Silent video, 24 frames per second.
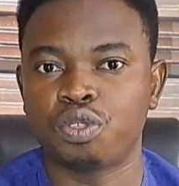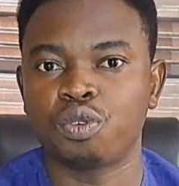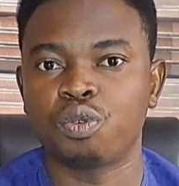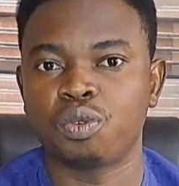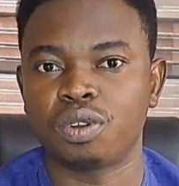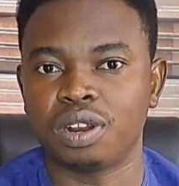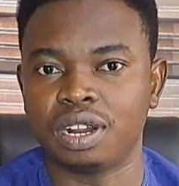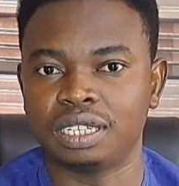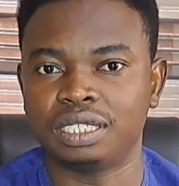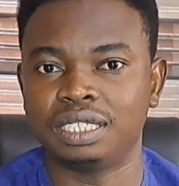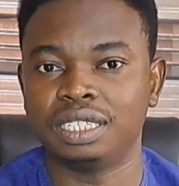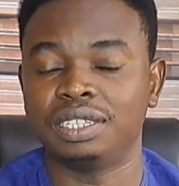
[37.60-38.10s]

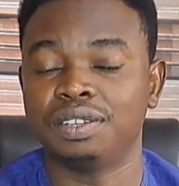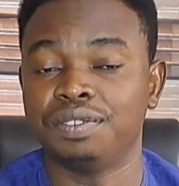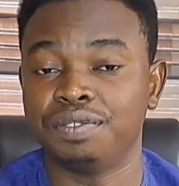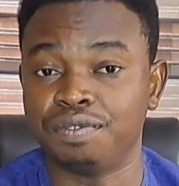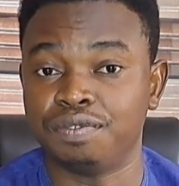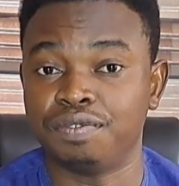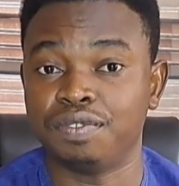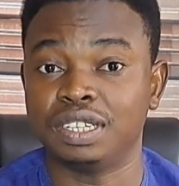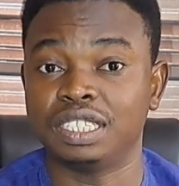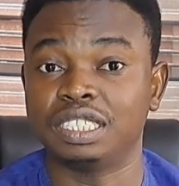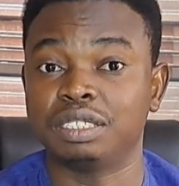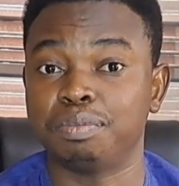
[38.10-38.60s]
through real estate
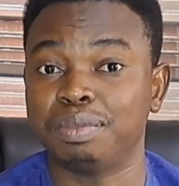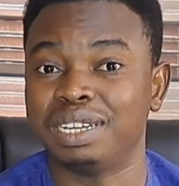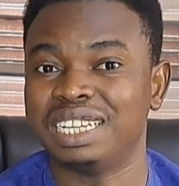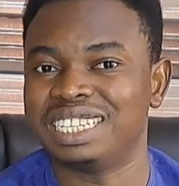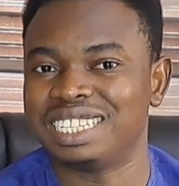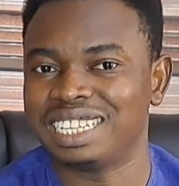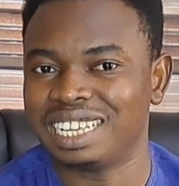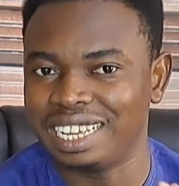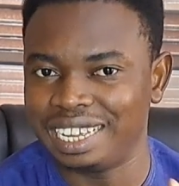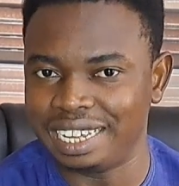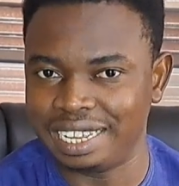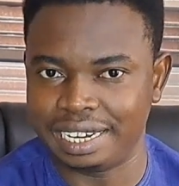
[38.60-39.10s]

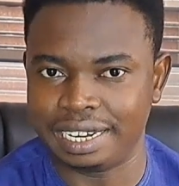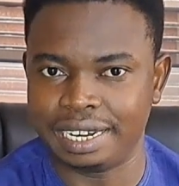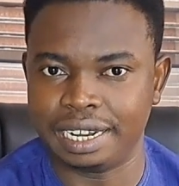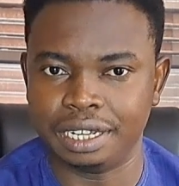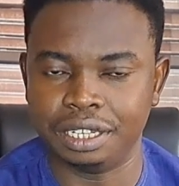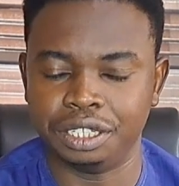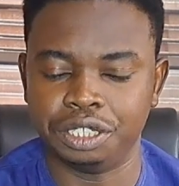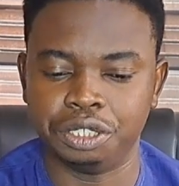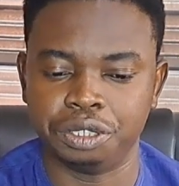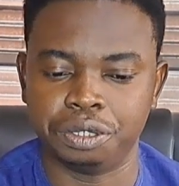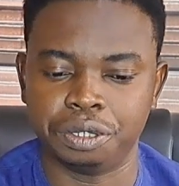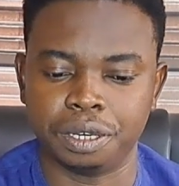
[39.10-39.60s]
investment in
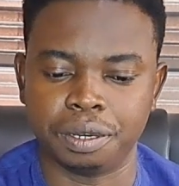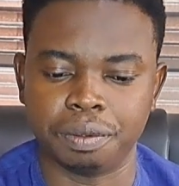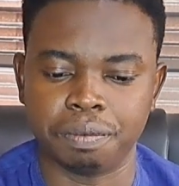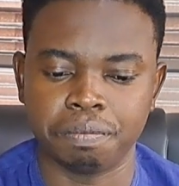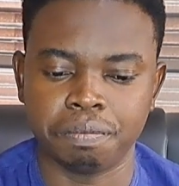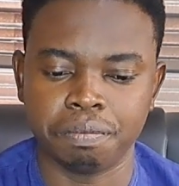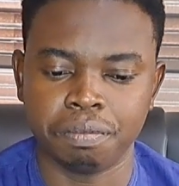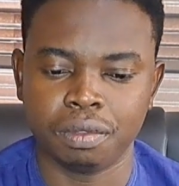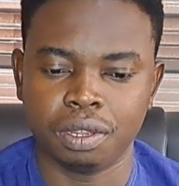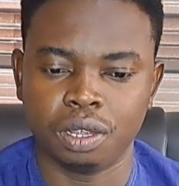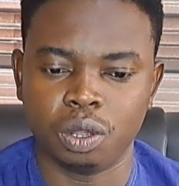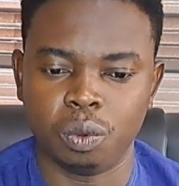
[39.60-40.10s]
Nigeria.
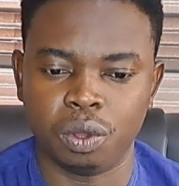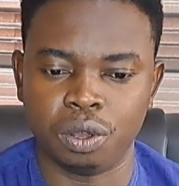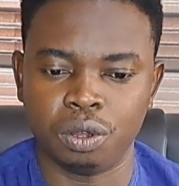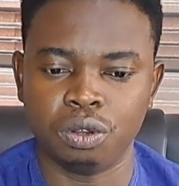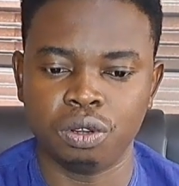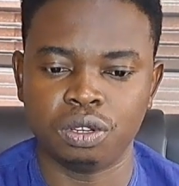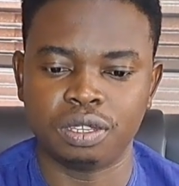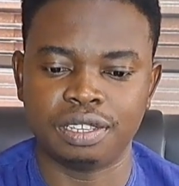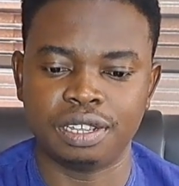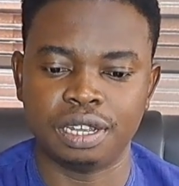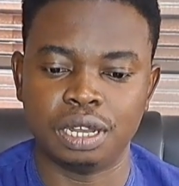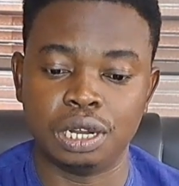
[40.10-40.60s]
We're
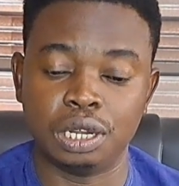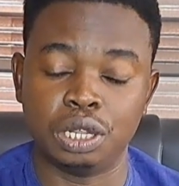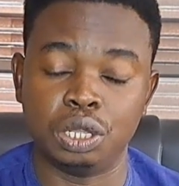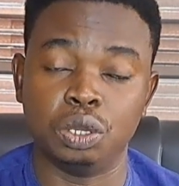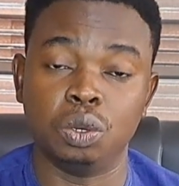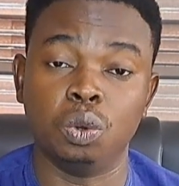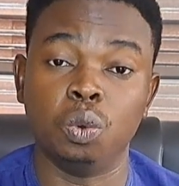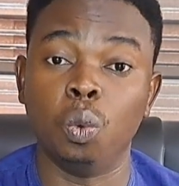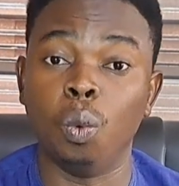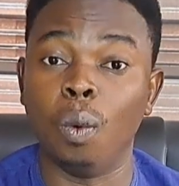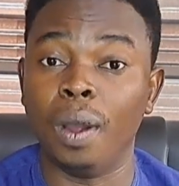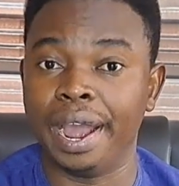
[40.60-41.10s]
going to tell
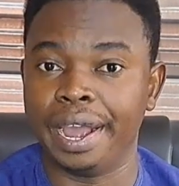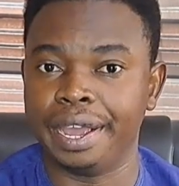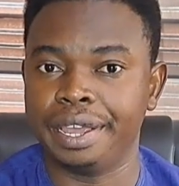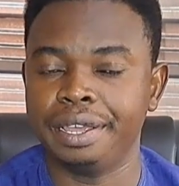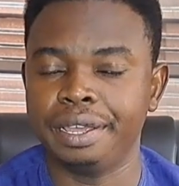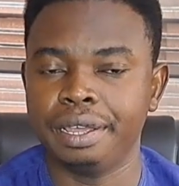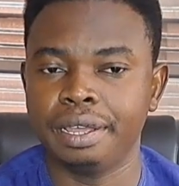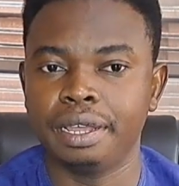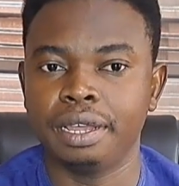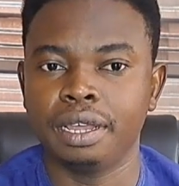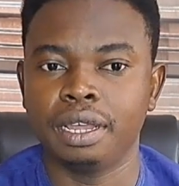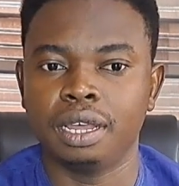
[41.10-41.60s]
you
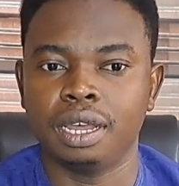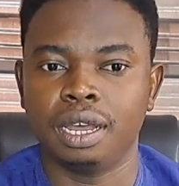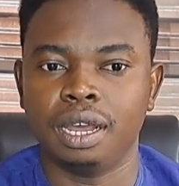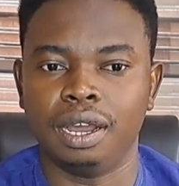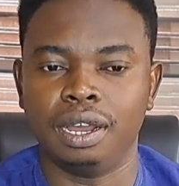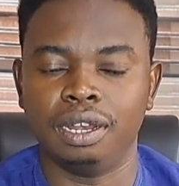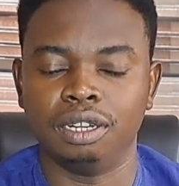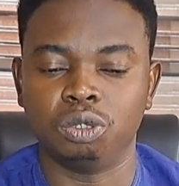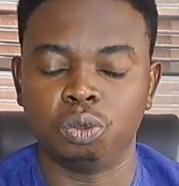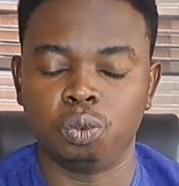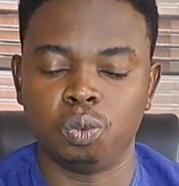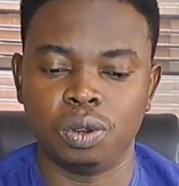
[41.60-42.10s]
why,
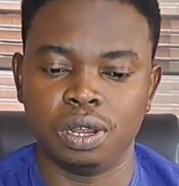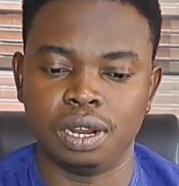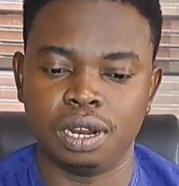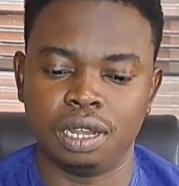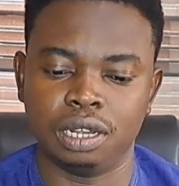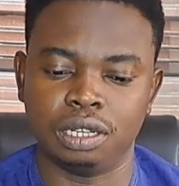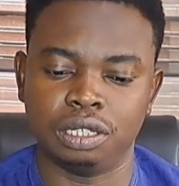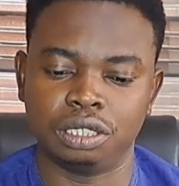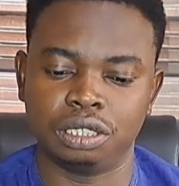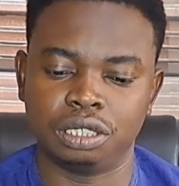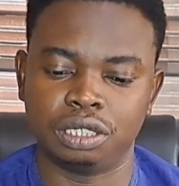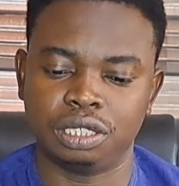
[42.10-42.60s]
as
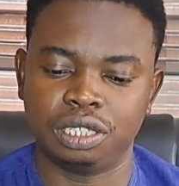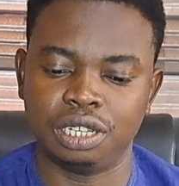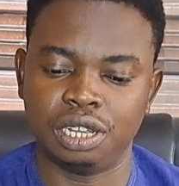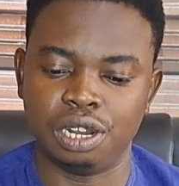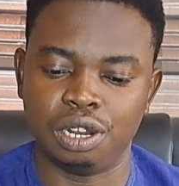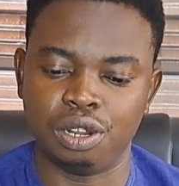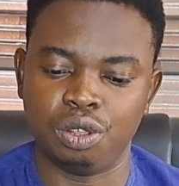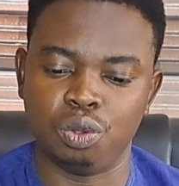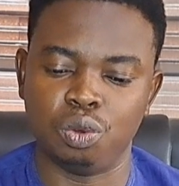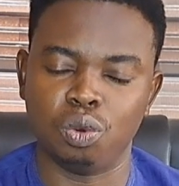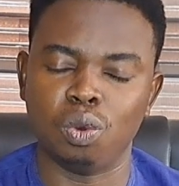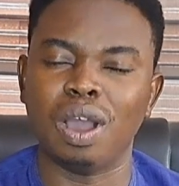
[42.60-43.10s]
well as
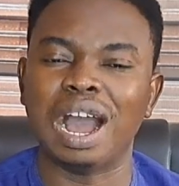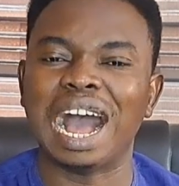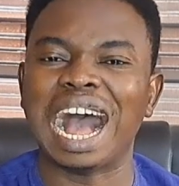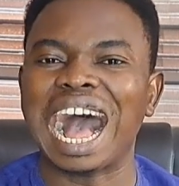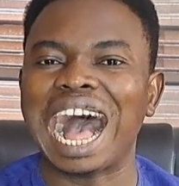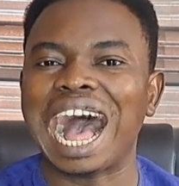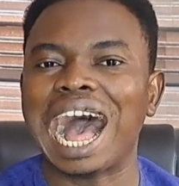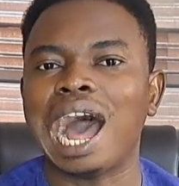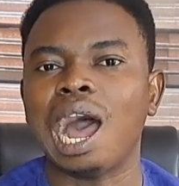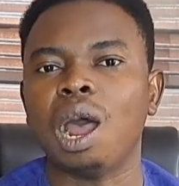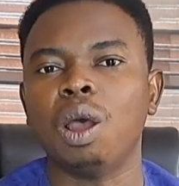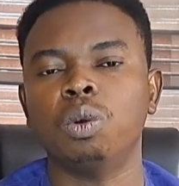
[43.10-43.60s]
tell you
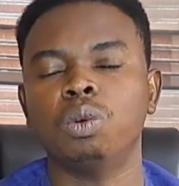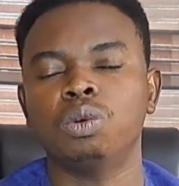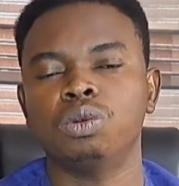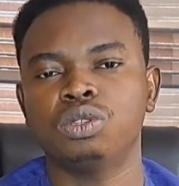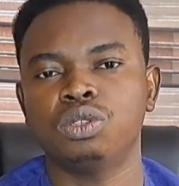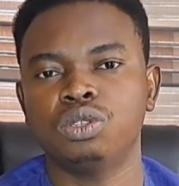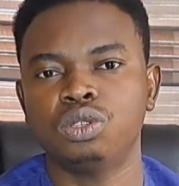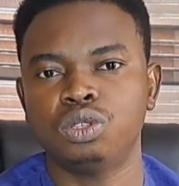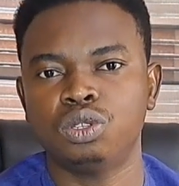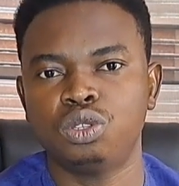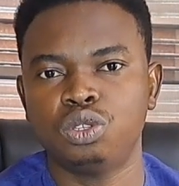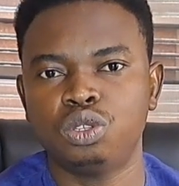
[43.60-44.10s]
how
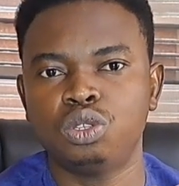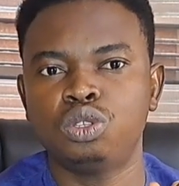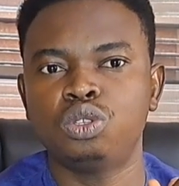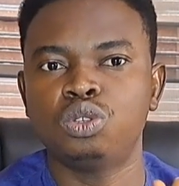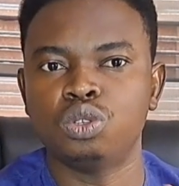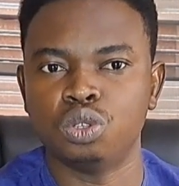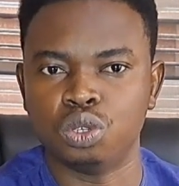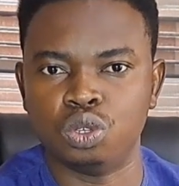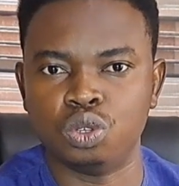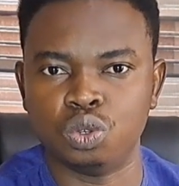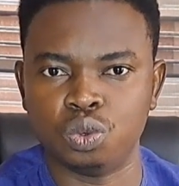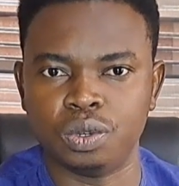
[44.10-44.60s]

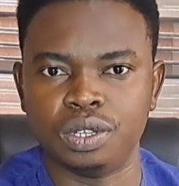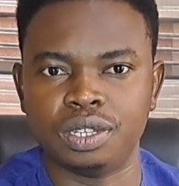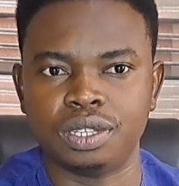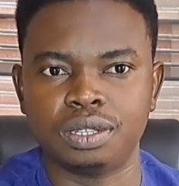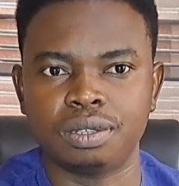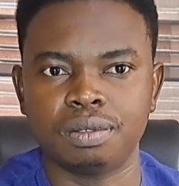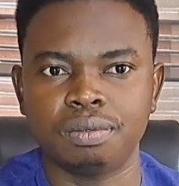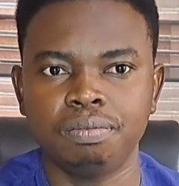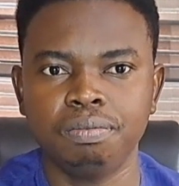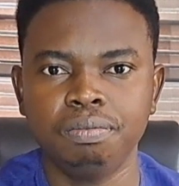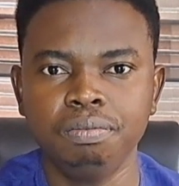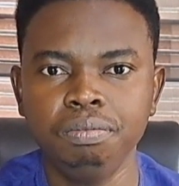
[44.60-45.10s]
to do
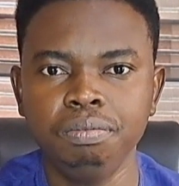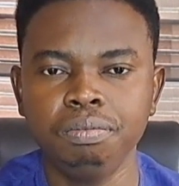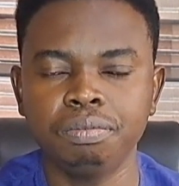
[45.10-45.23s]
it.